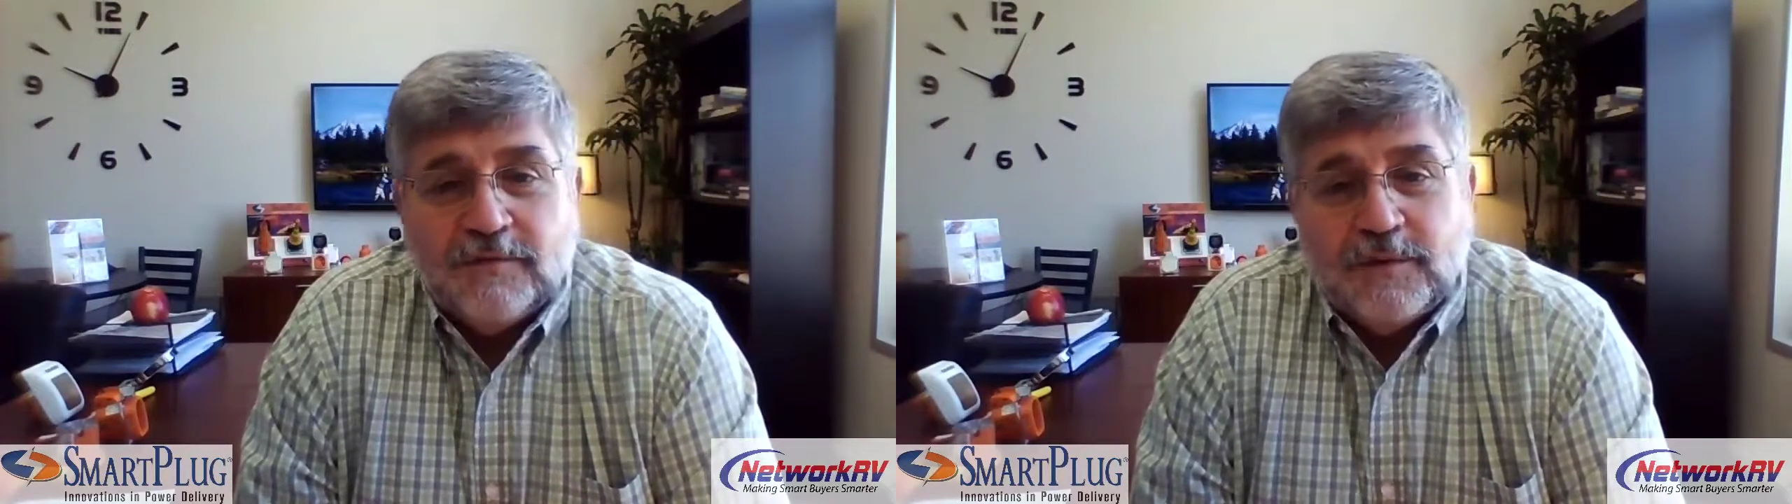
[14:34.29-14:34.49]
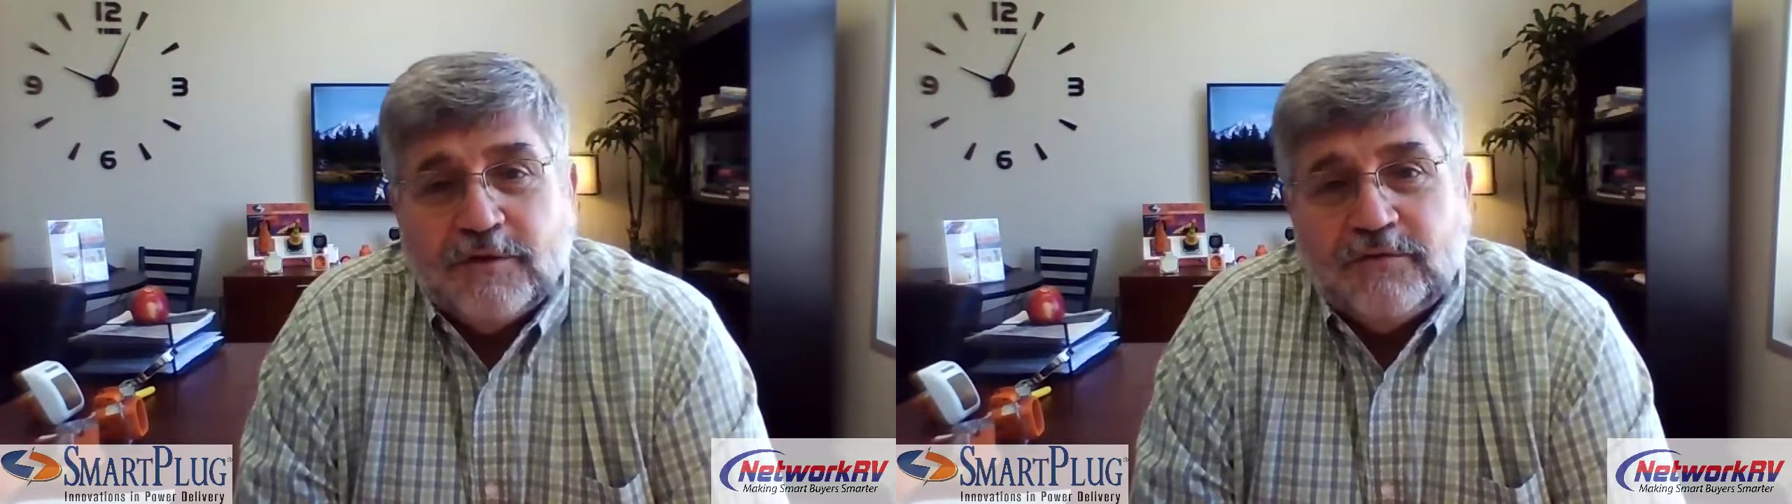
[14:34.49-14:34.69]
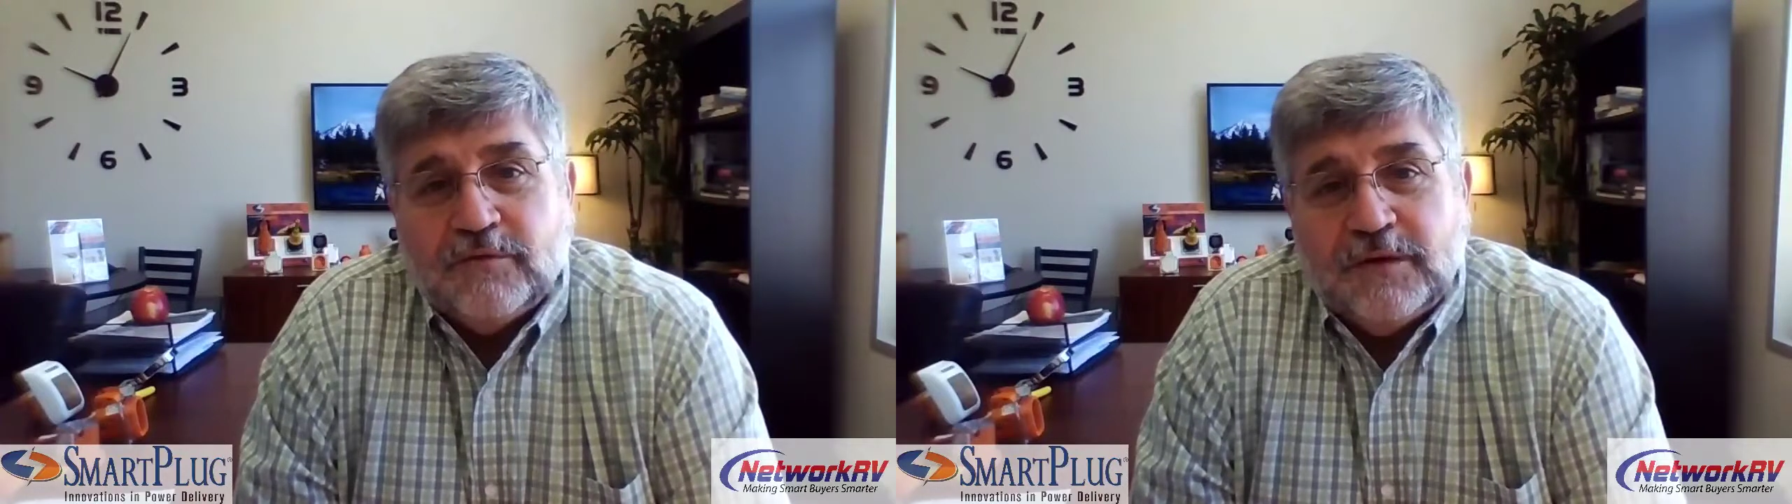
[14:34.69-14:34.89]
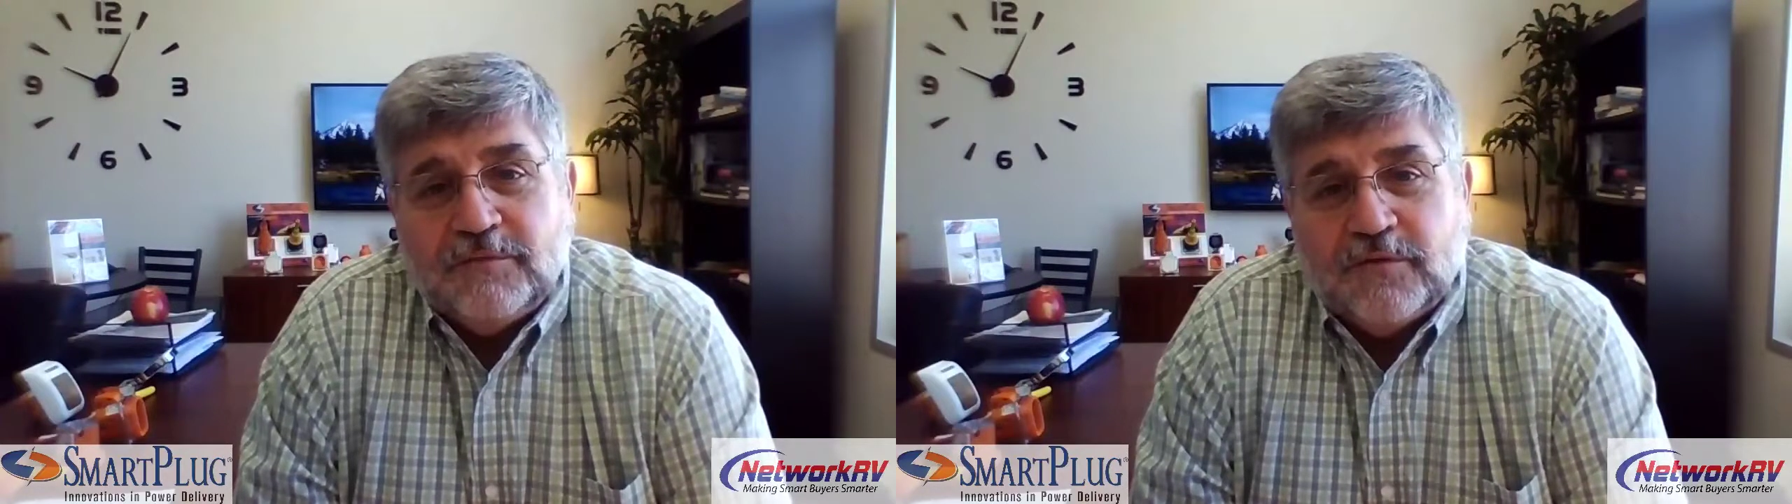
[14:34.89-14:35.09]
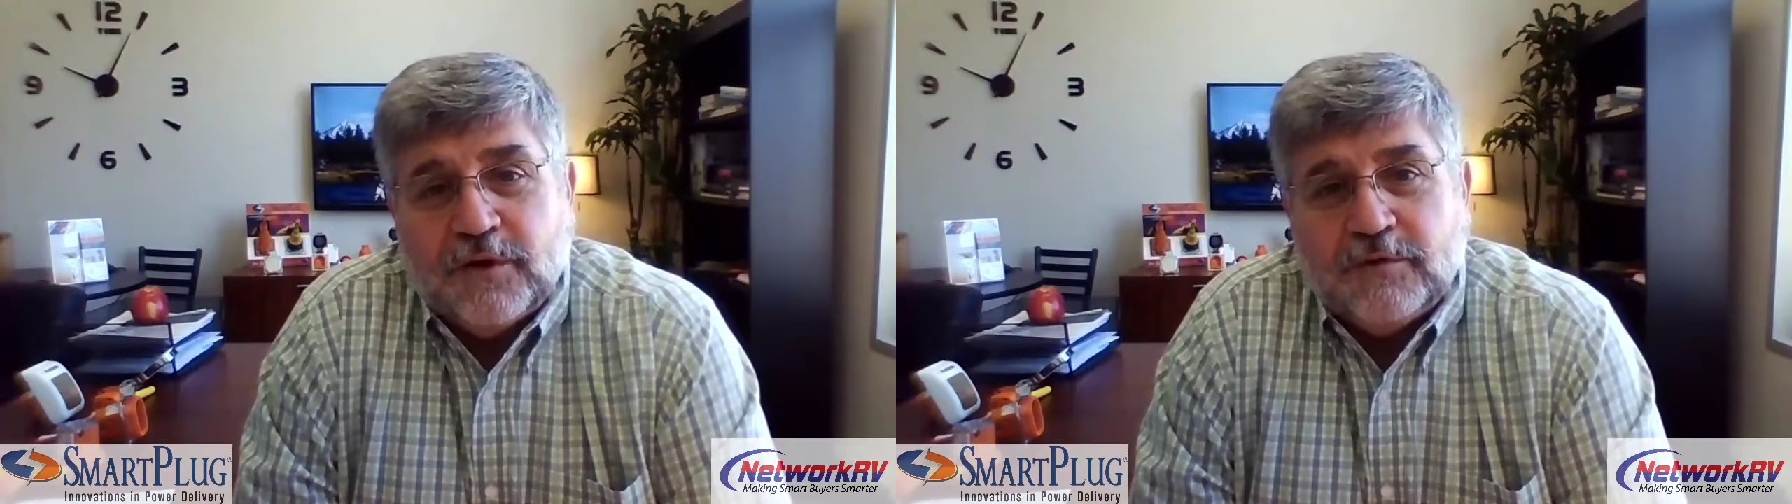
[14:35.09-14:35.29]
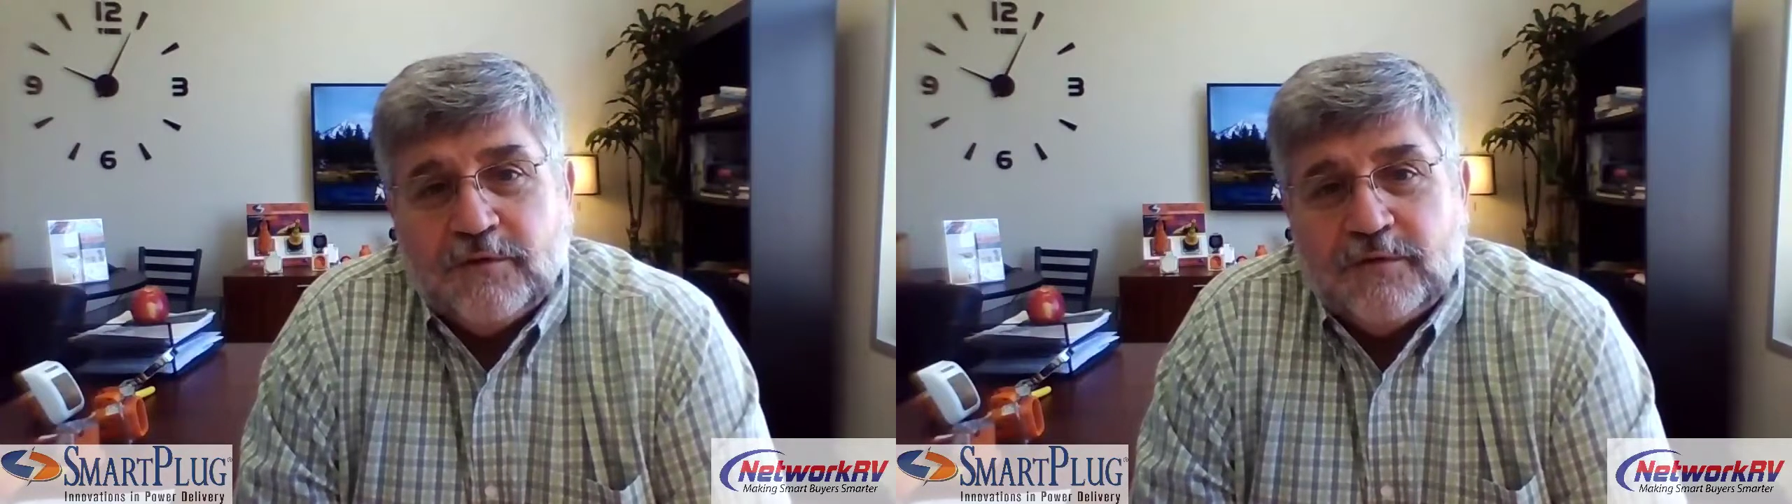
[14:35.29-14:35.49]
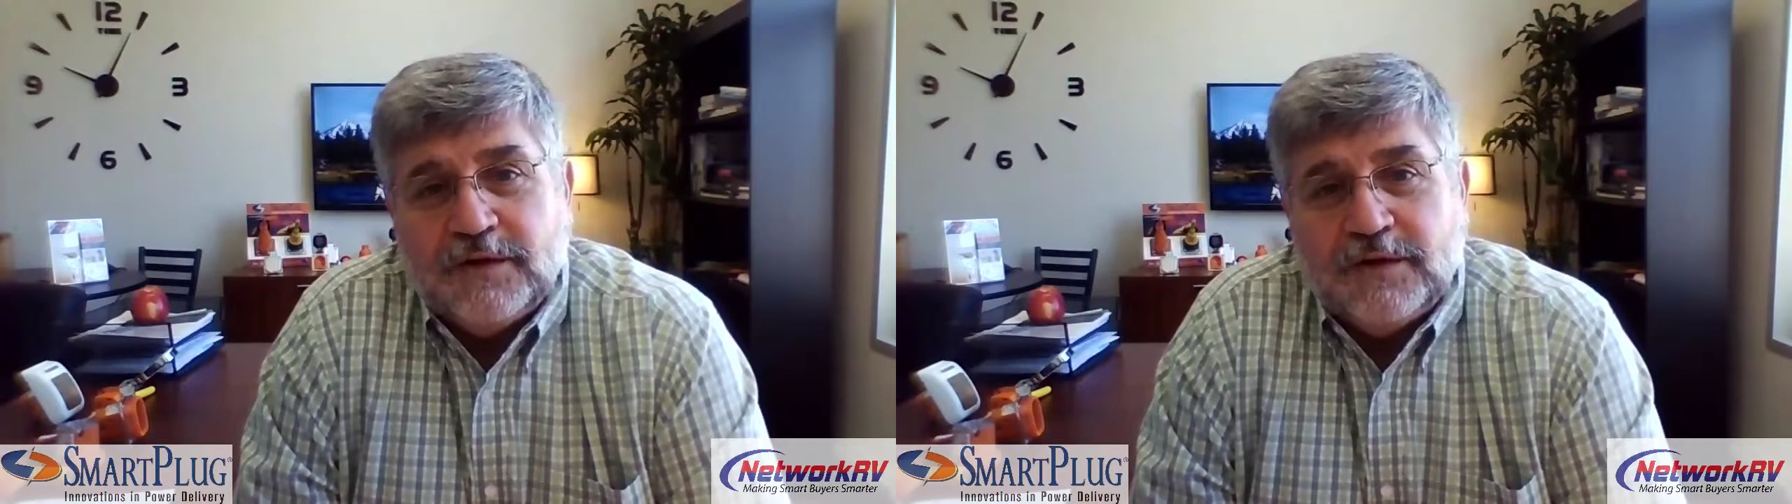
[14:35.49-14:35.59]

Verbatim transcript: Airstream trailer.